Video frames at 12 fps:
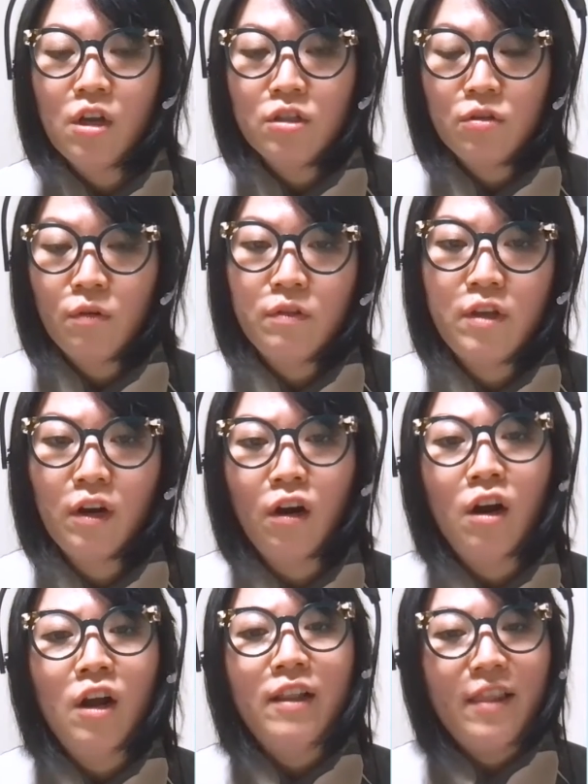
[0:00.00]
So
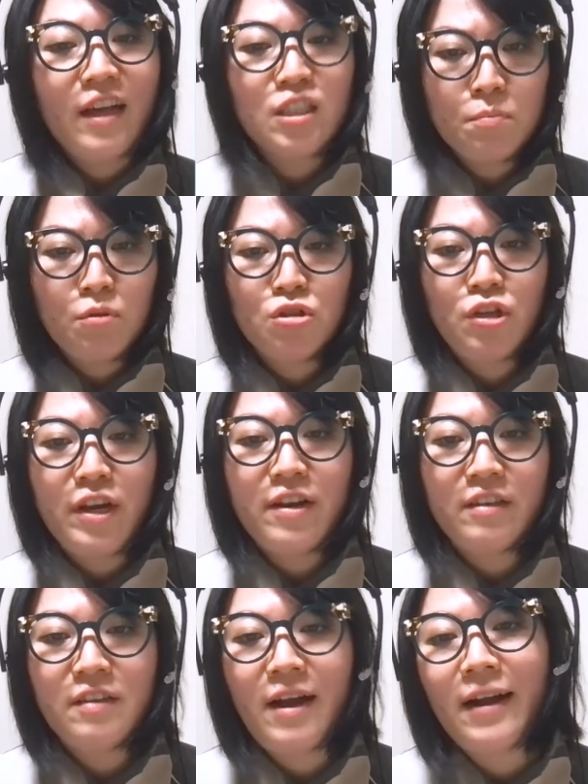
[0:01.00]
they're less portrayed
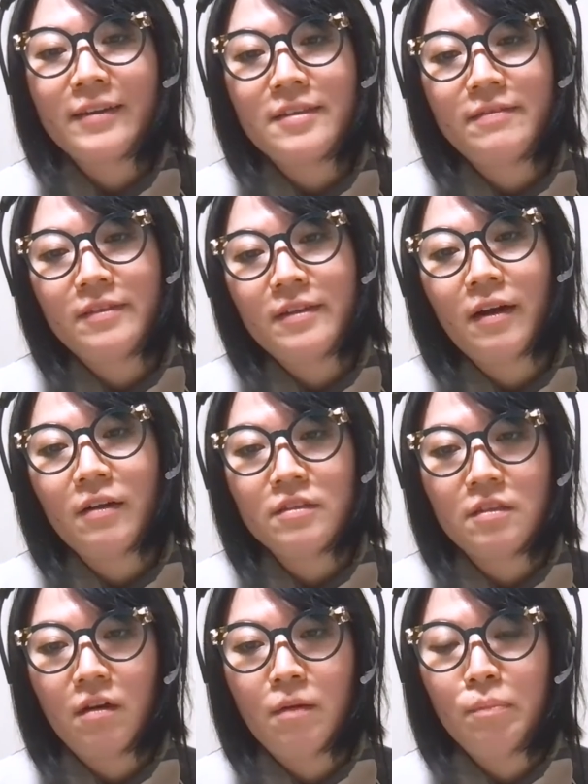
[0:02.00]
as active
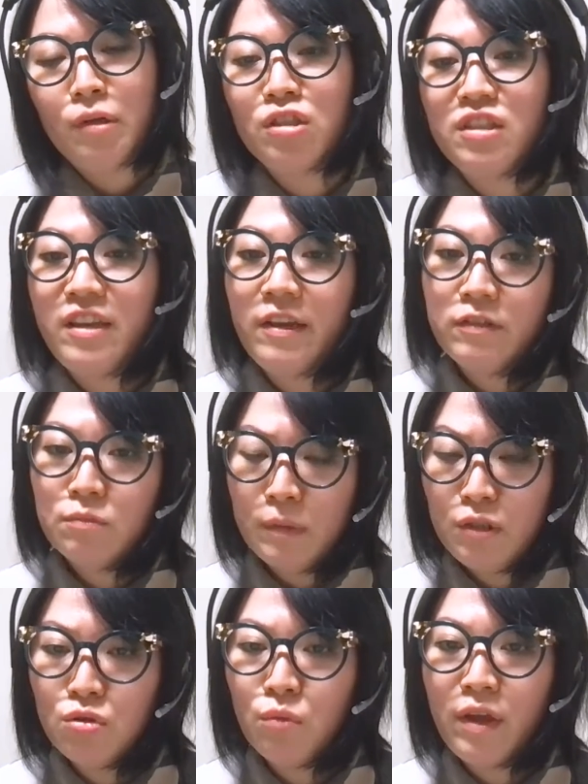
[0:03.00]
adults um, pursuing,
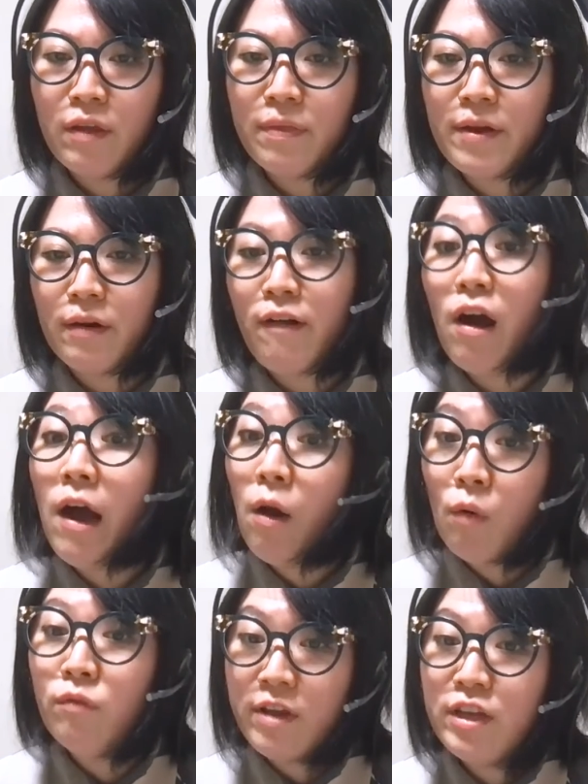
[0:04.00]
pursuing their
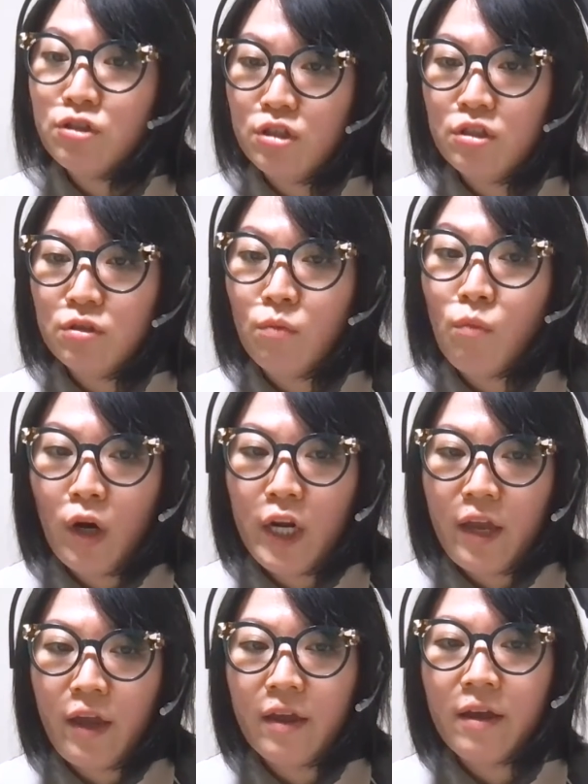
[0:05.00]
own interests are
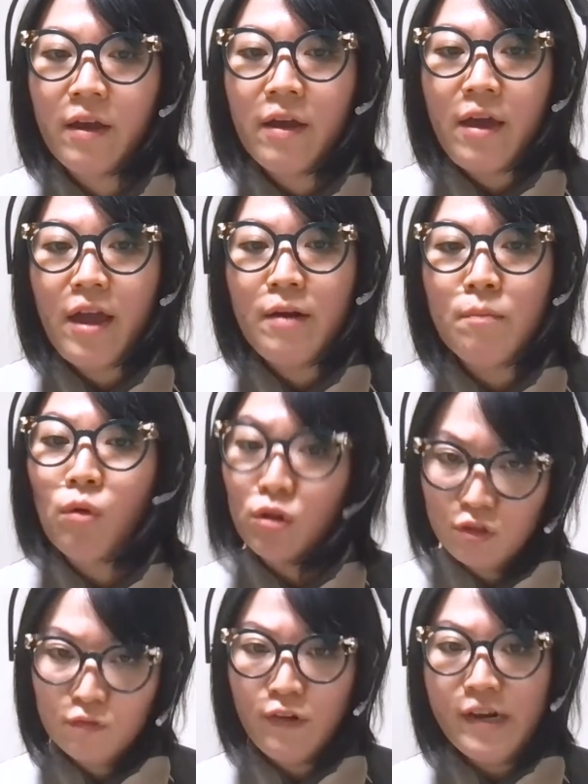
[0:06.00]
working, and
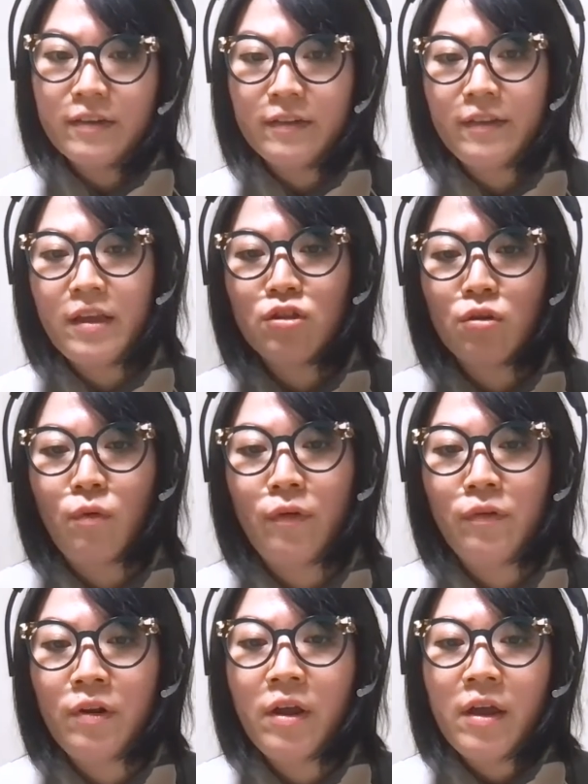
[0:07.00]
most frequently
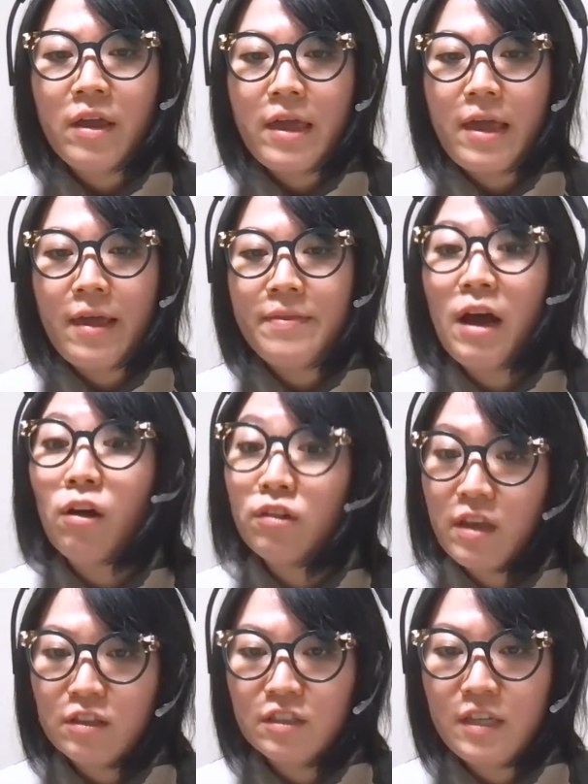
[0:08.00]
shown in
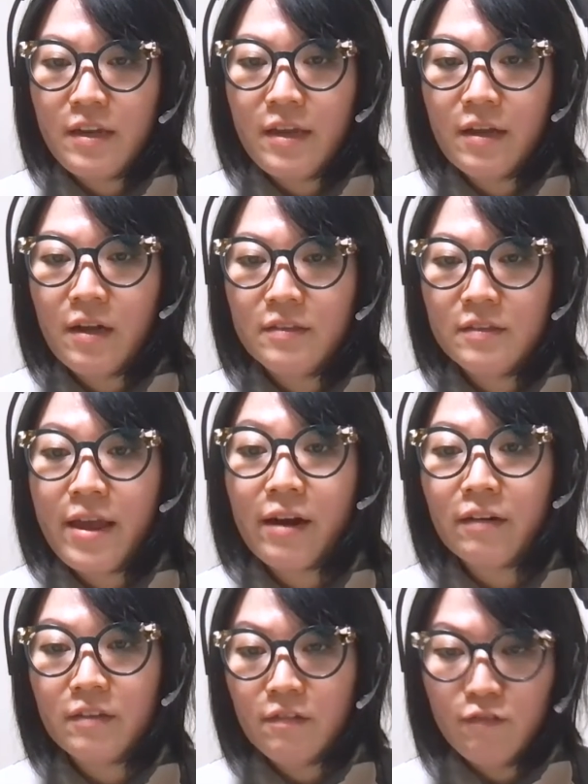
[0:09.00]
healthcare setting as
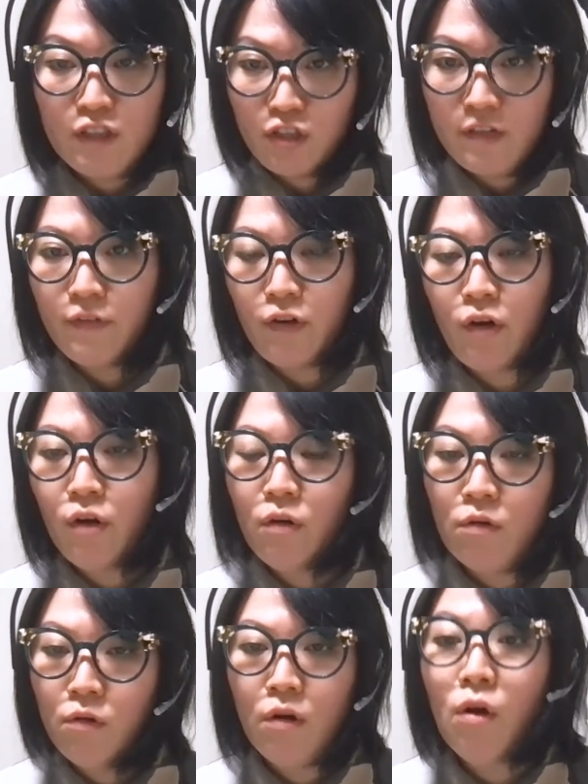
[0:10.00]
care receiver
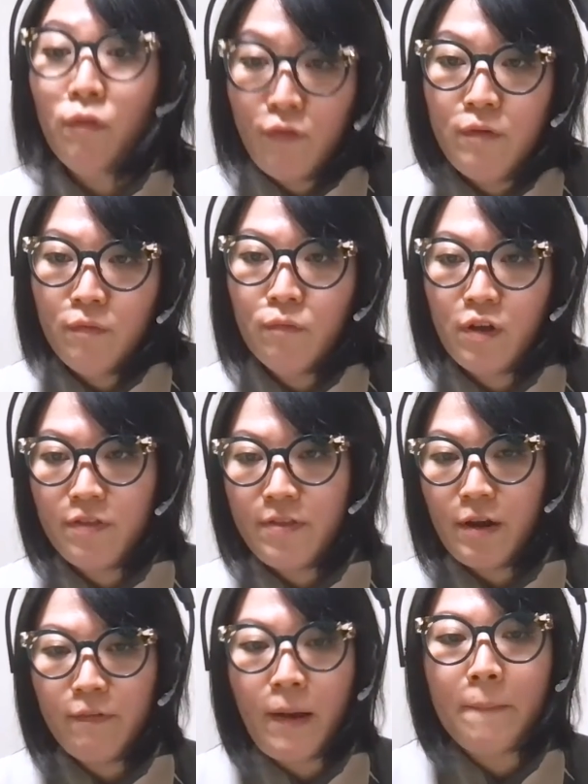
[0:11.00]
or often with
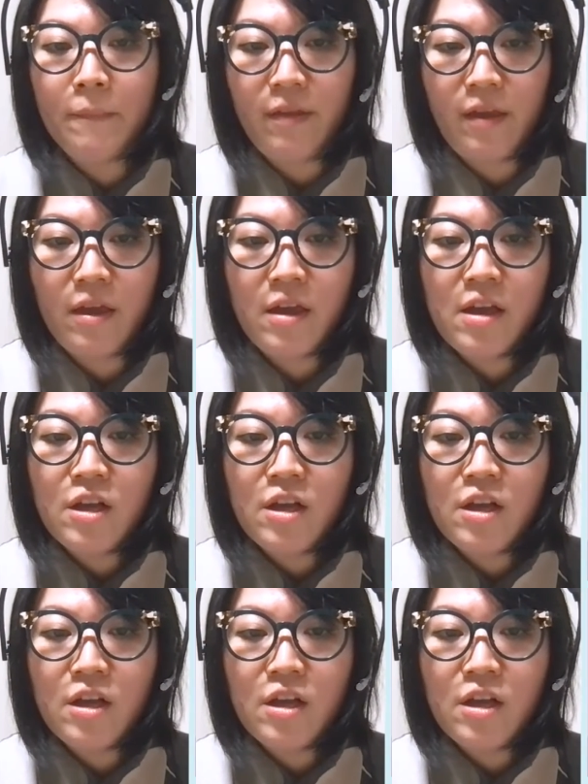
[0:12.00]
their family.